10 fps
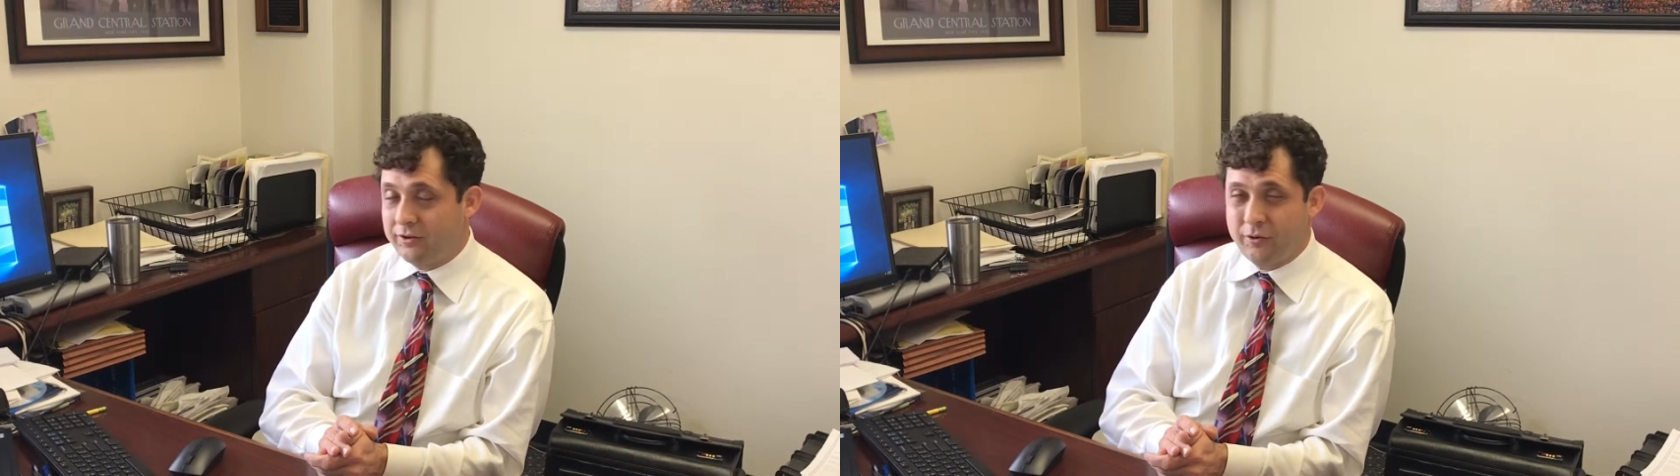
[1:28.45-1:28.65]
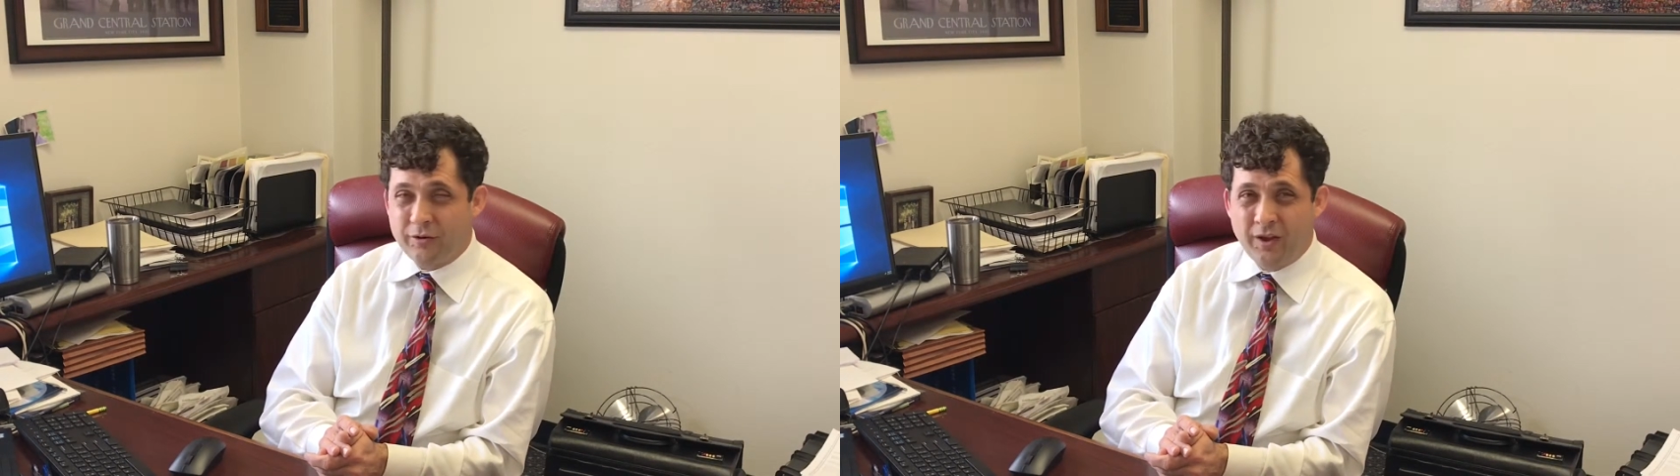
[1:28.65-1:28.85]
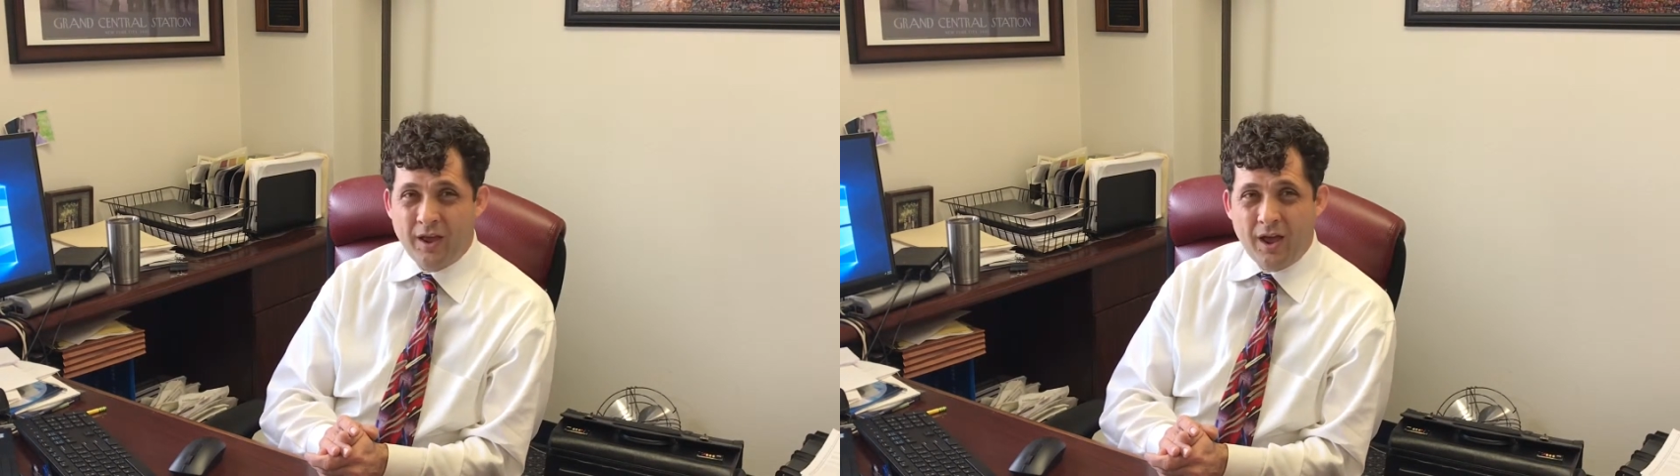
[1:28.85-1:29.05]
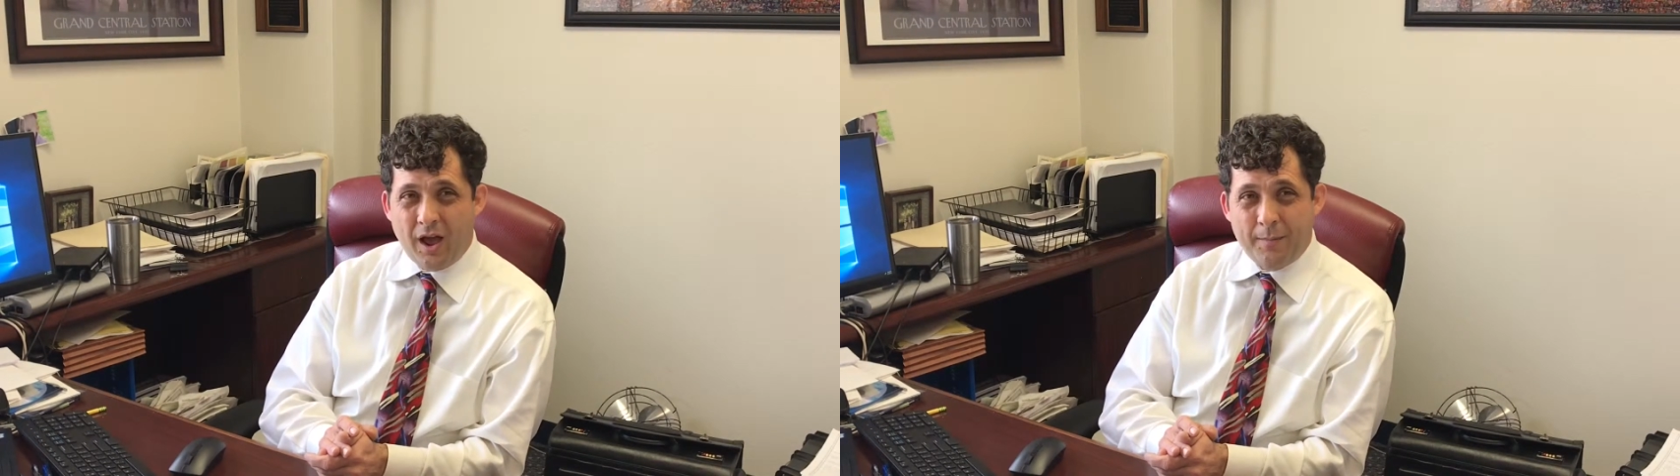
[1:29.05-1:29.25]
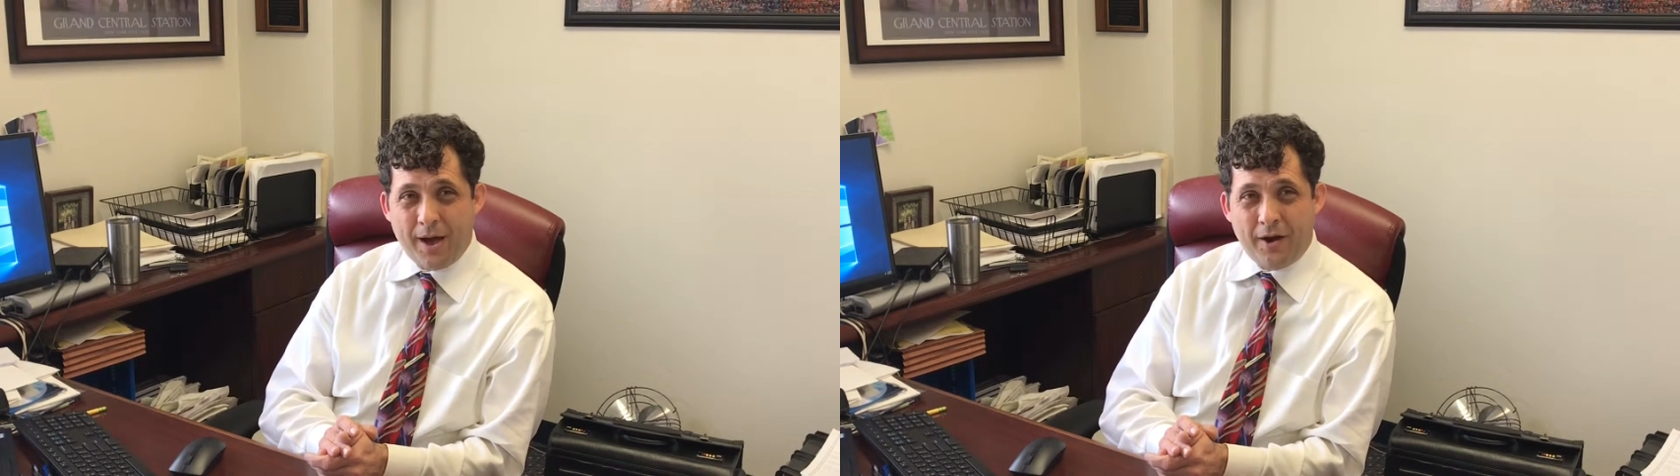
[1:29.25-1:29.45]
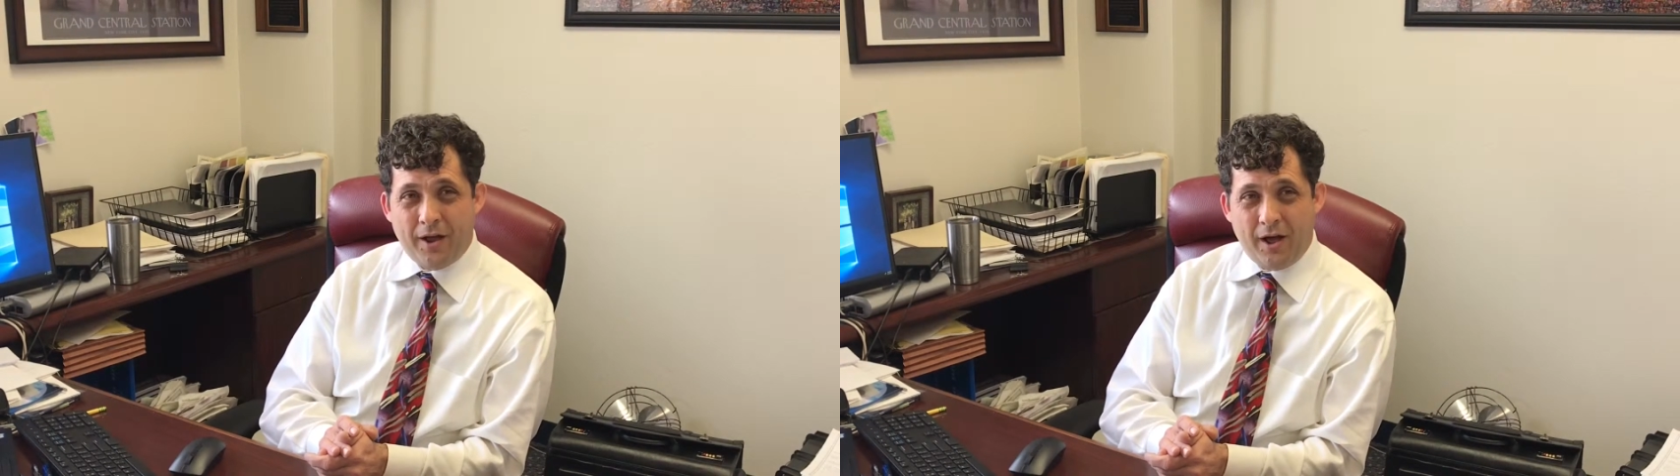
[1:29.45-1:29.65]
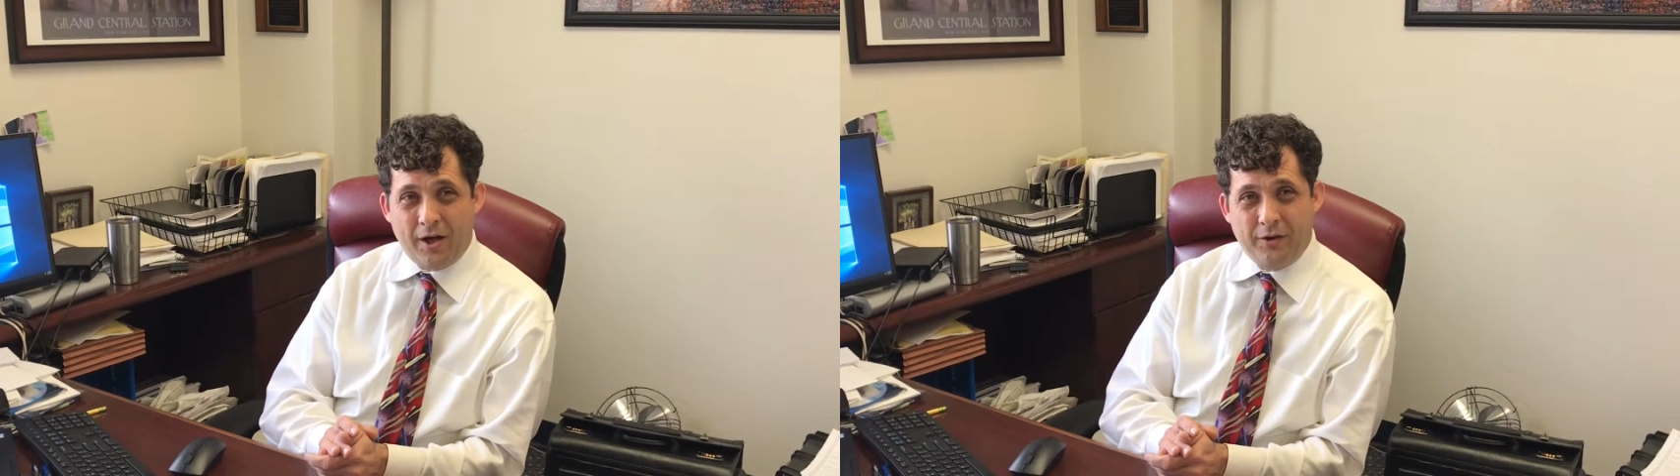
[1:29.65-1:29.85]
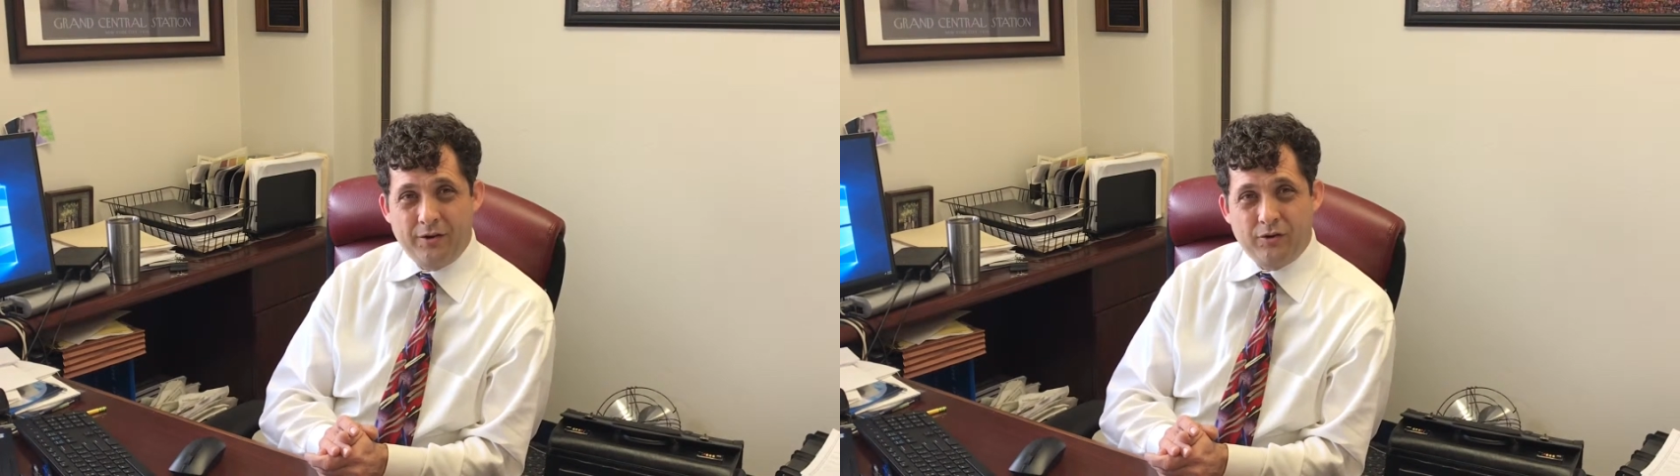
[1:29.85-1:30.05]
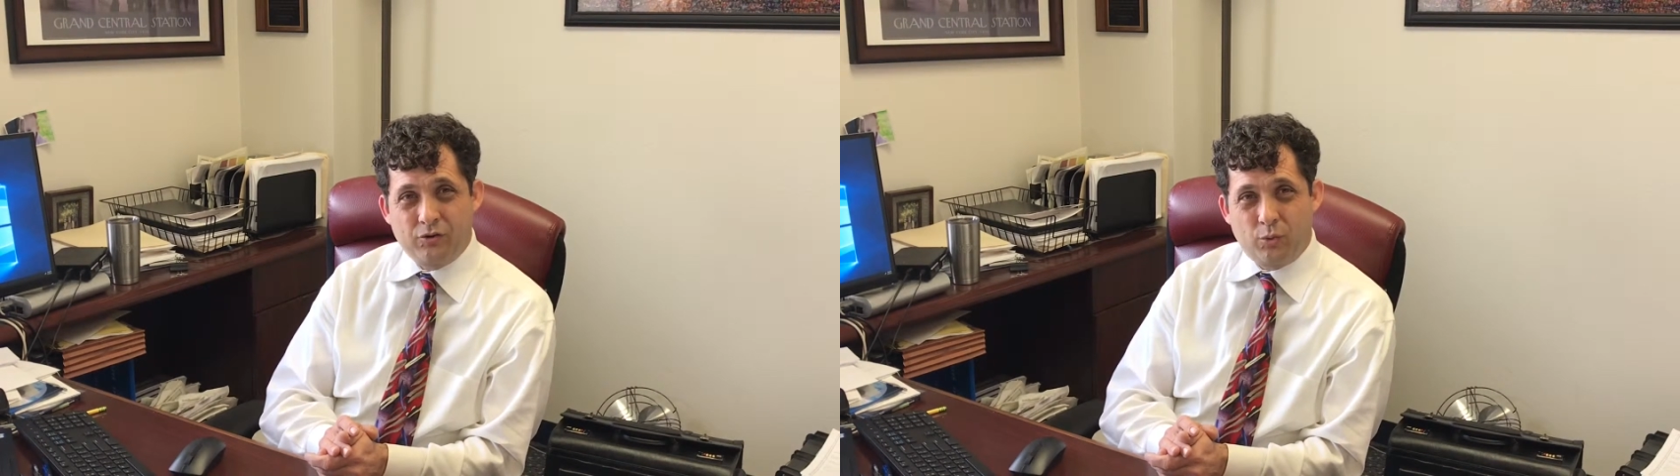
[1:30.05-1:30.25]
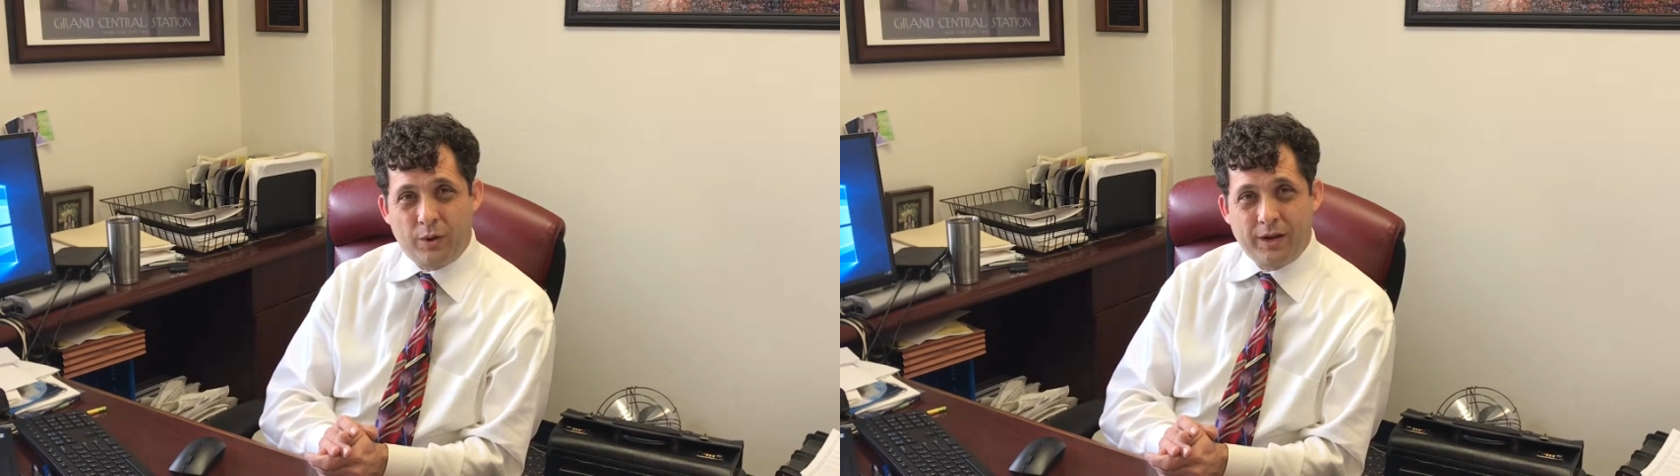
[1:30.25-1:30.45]
So there's about
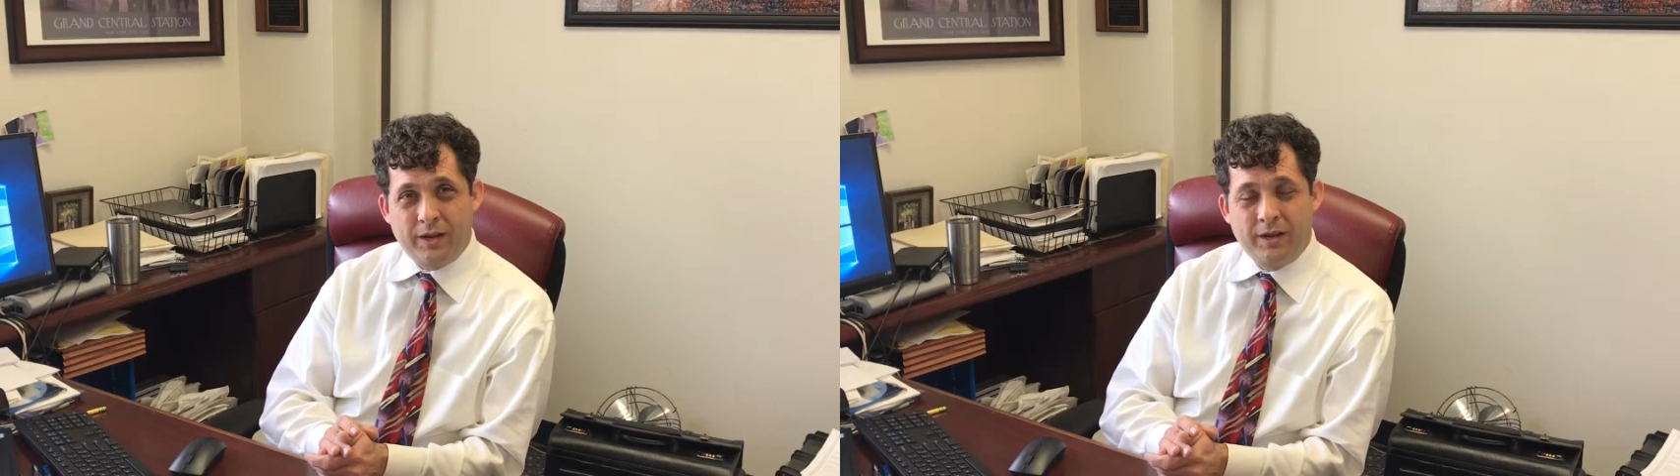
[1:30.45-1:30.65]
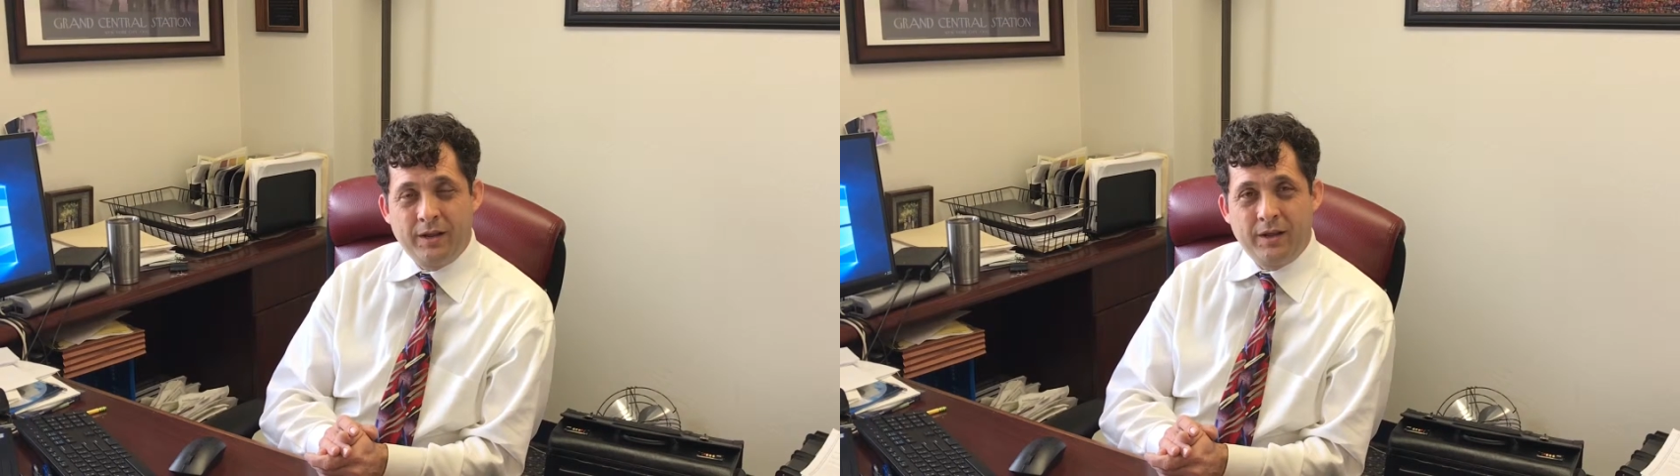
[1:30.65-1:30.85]
120